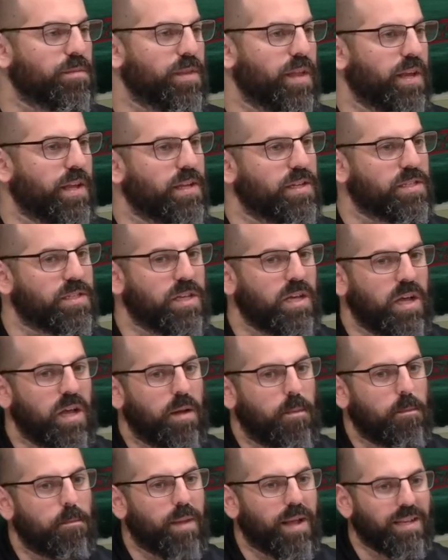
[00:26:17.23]
that is
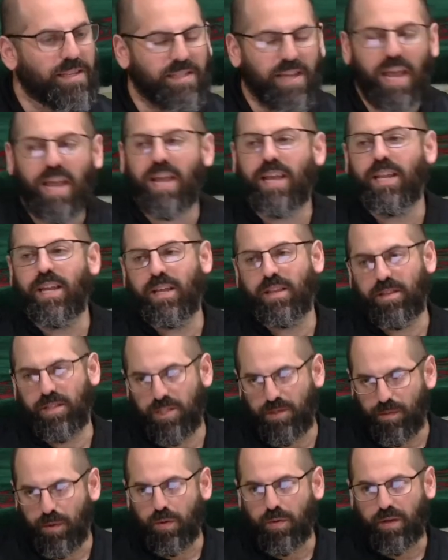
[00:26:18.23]
maintaining the
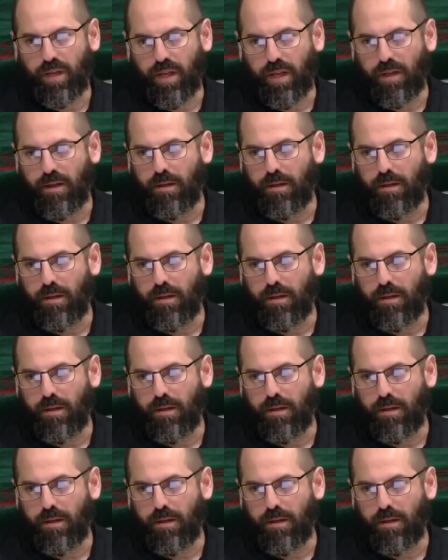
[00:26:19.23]
smoking.